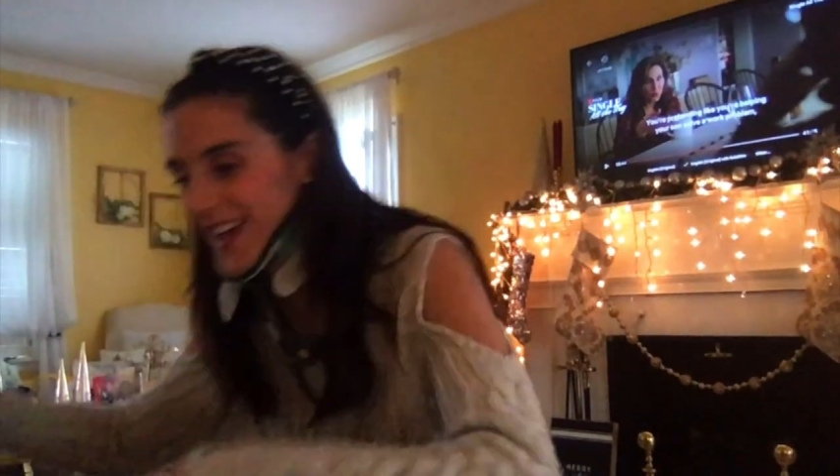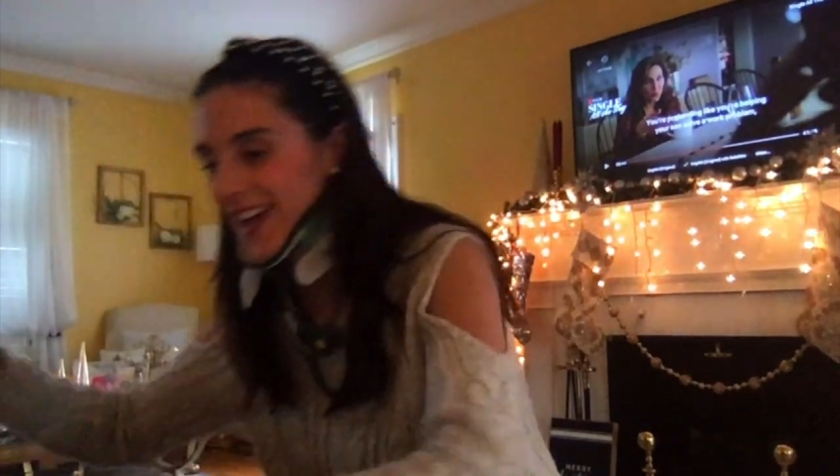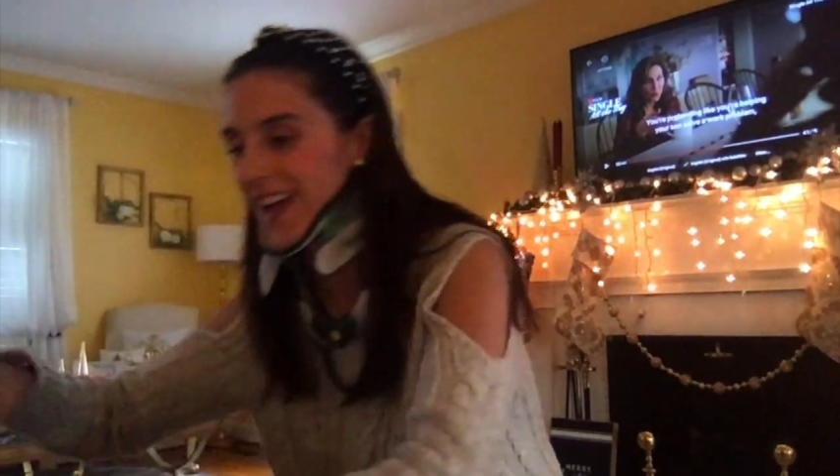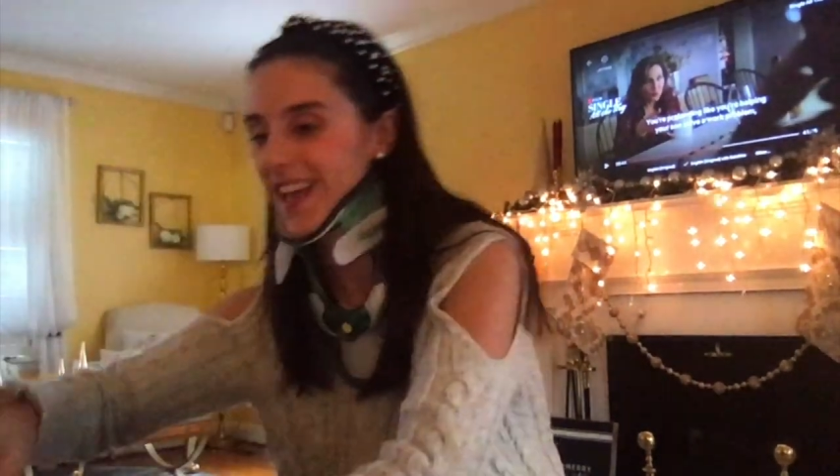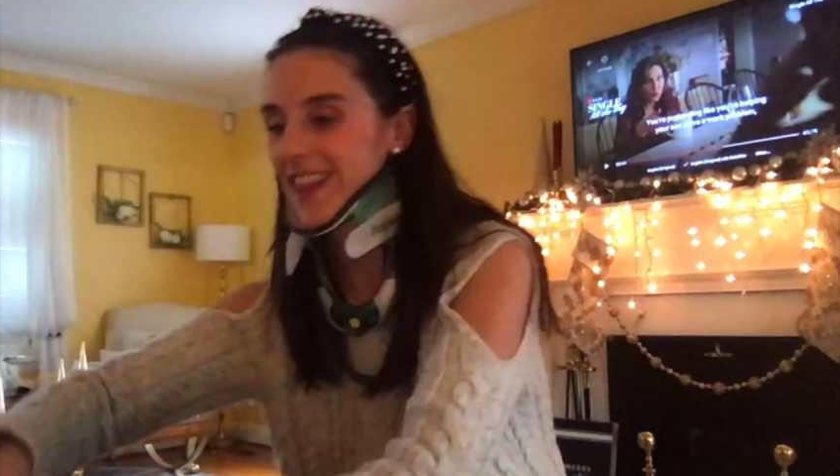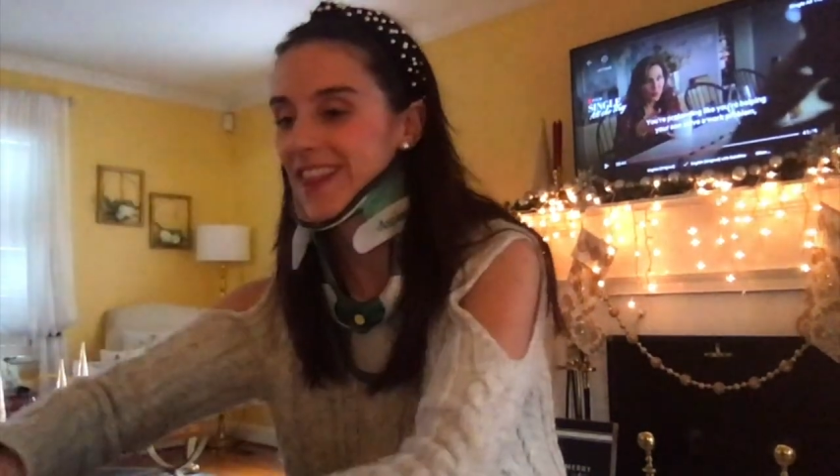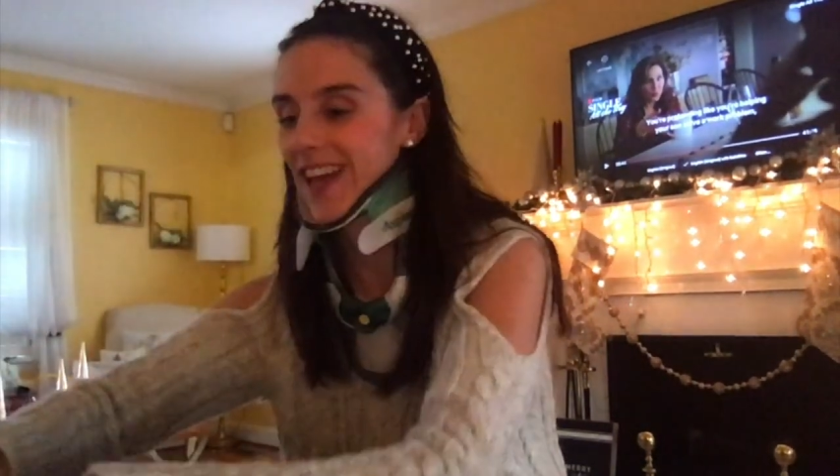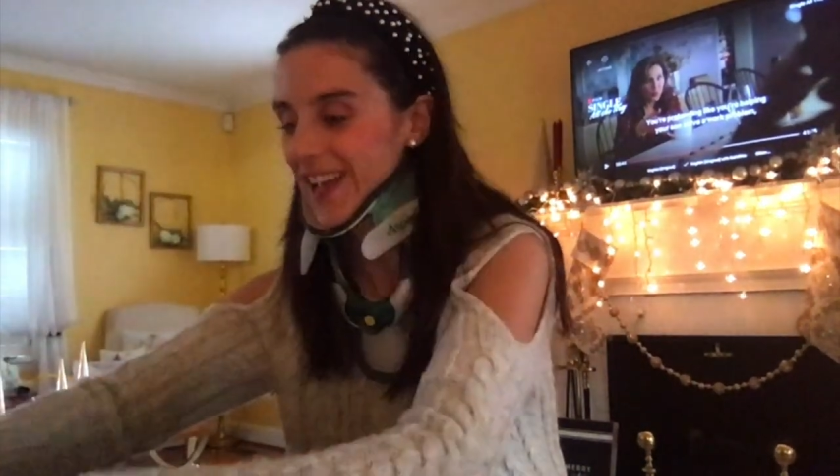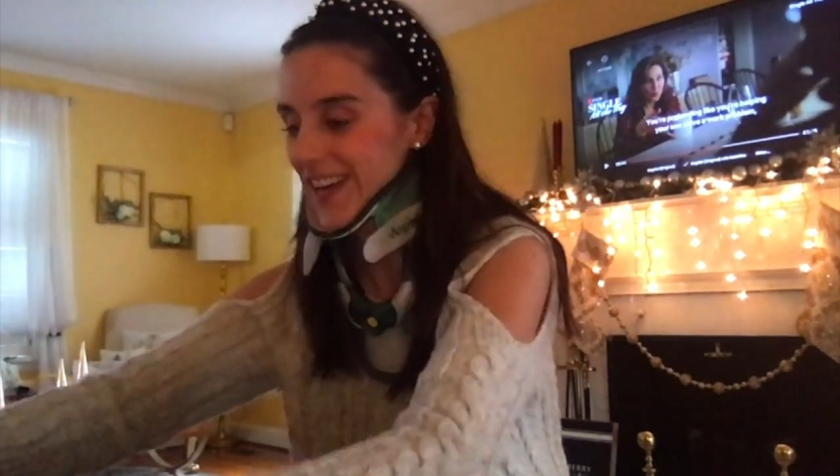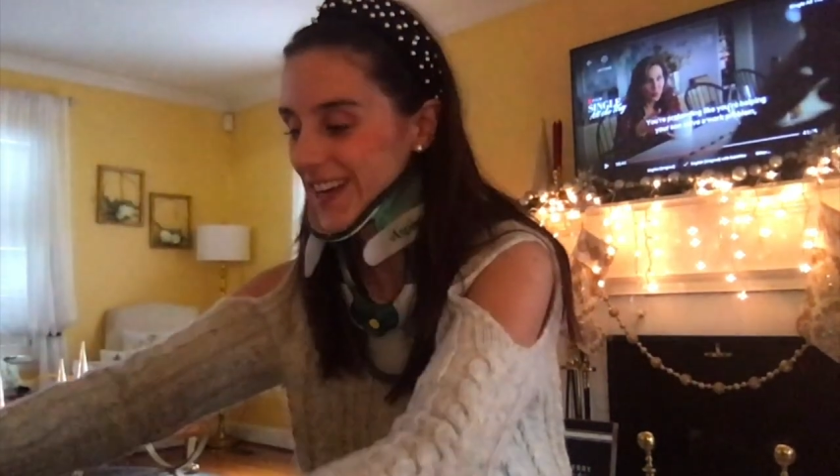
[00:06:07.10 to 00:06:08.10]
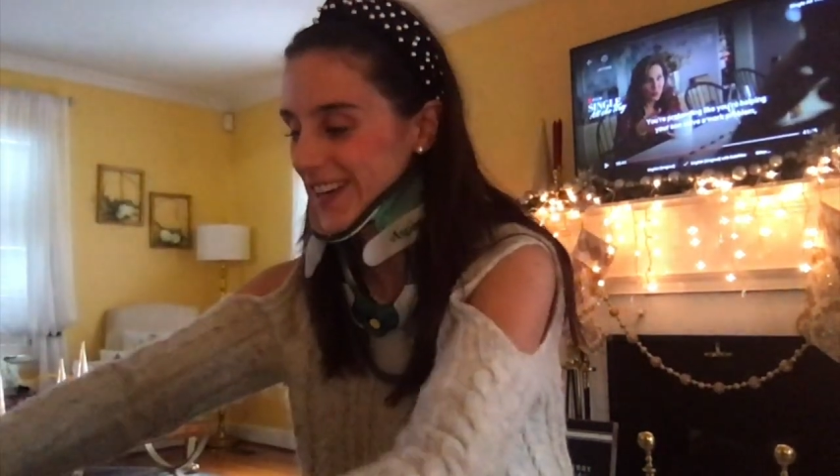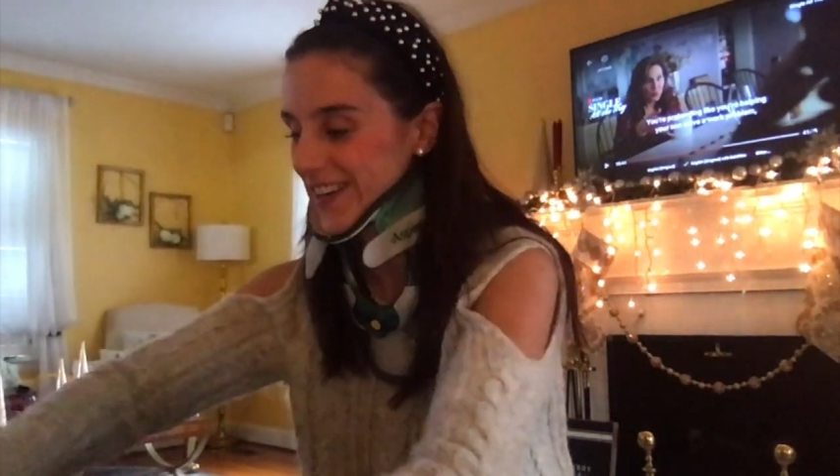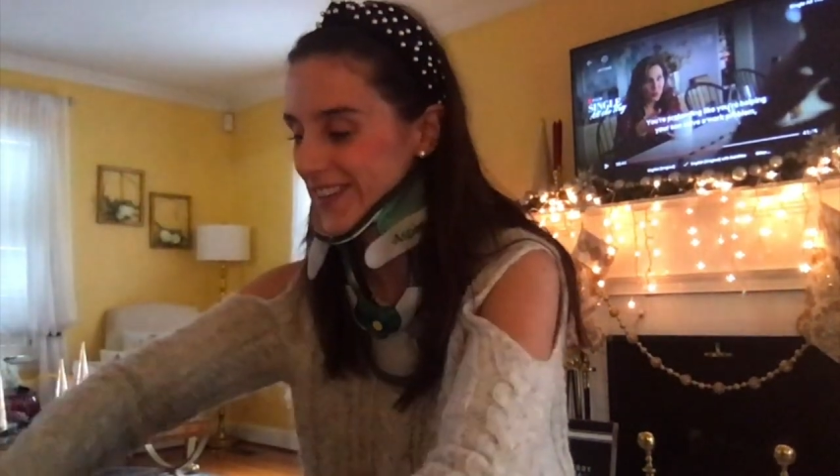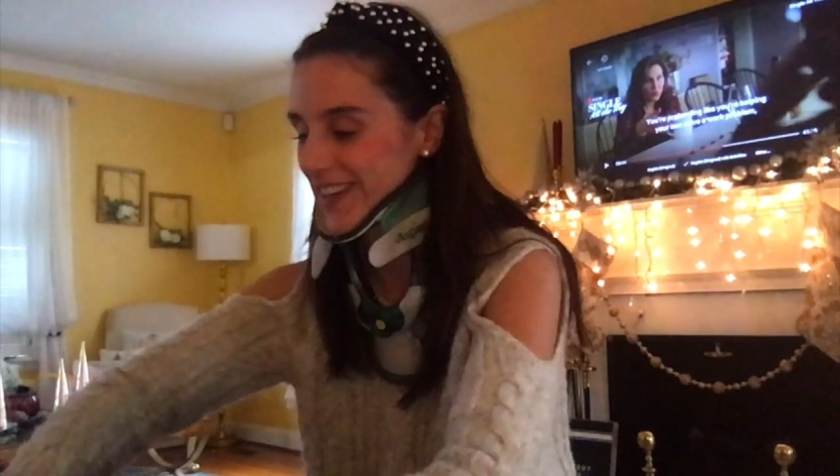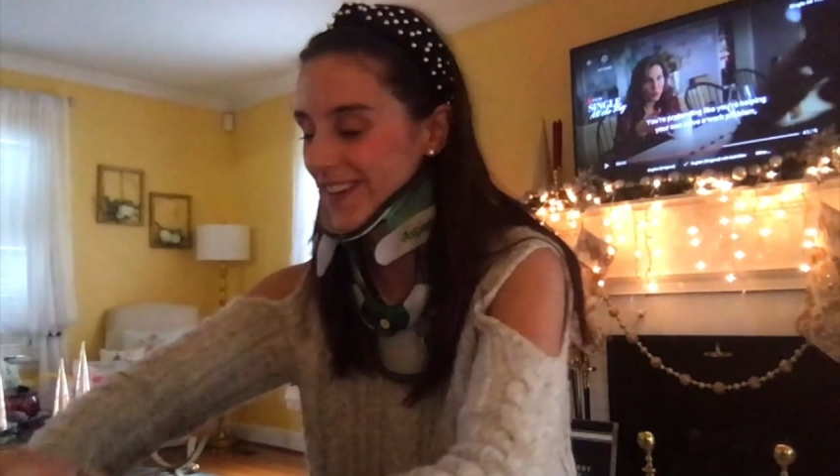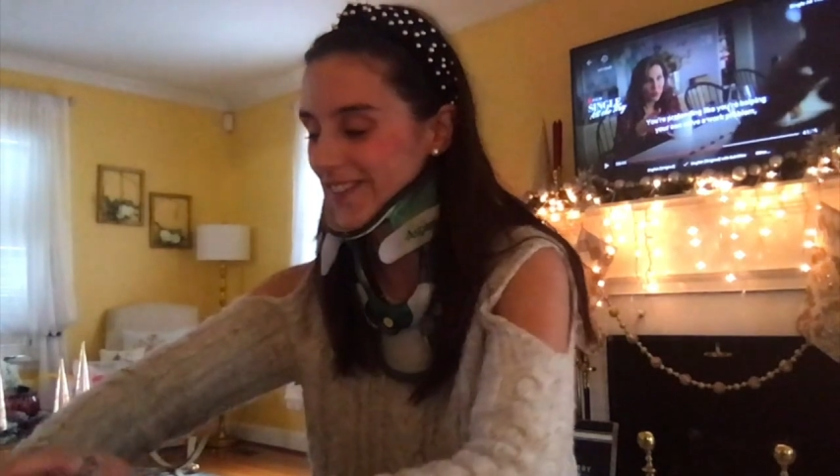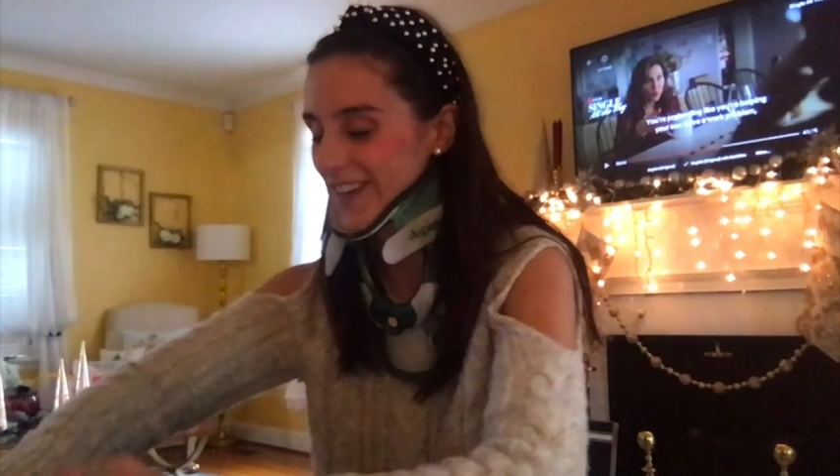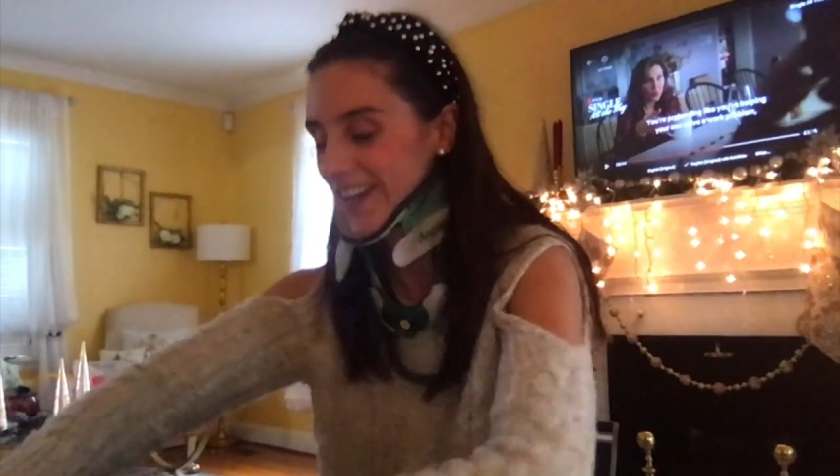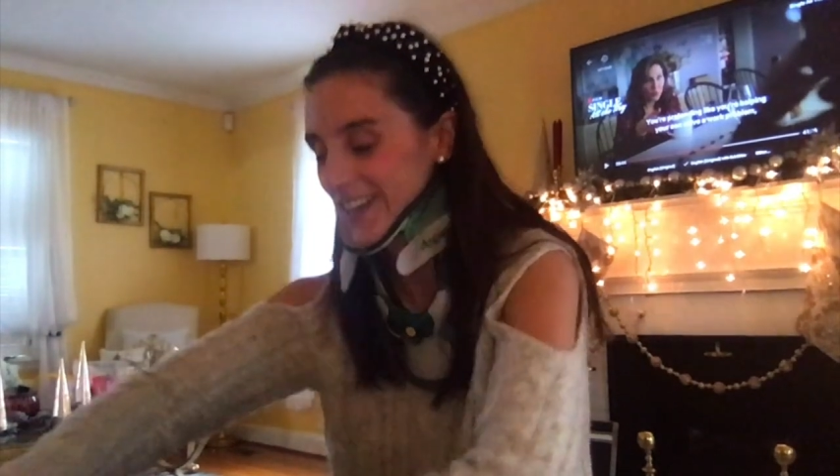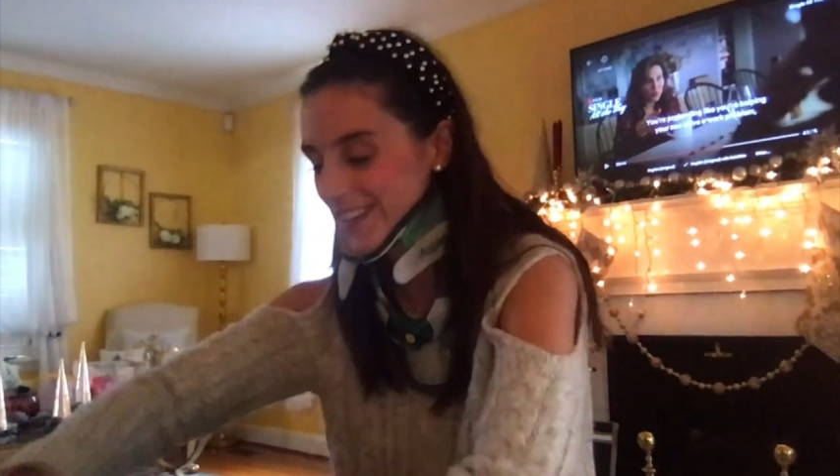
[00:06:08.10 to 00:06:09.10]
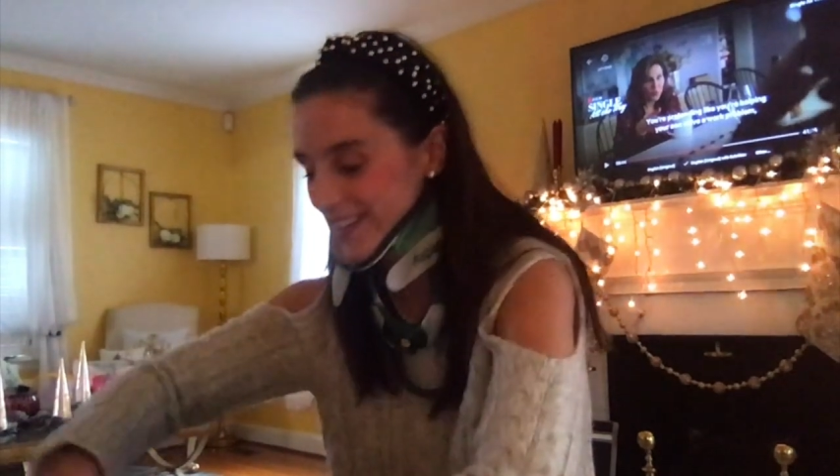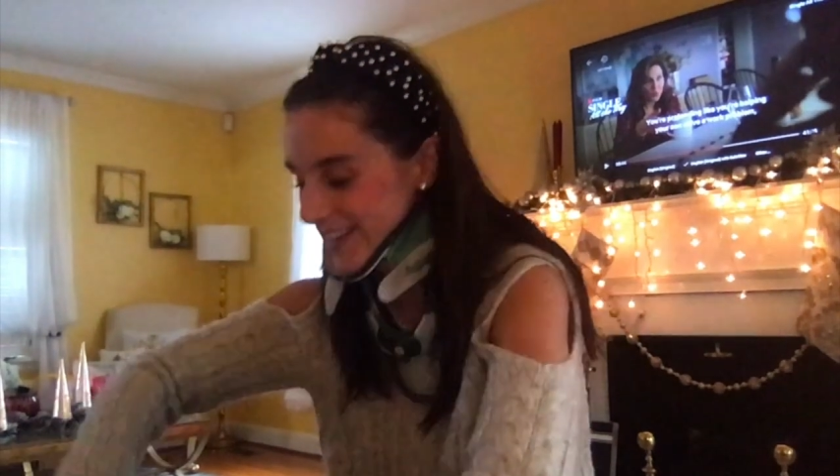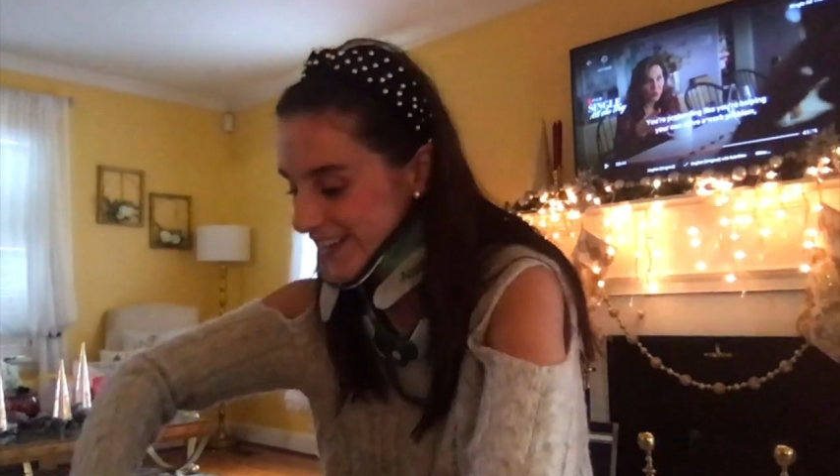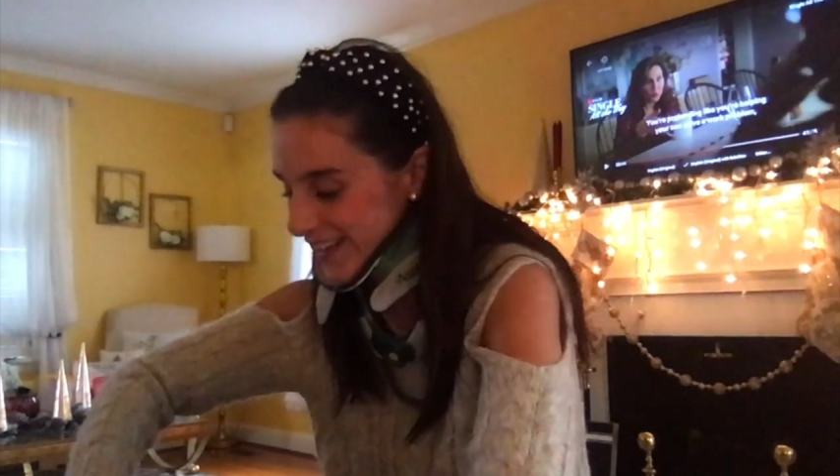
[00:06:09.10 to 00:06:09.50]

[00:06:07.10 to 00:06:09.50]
And then coming up next,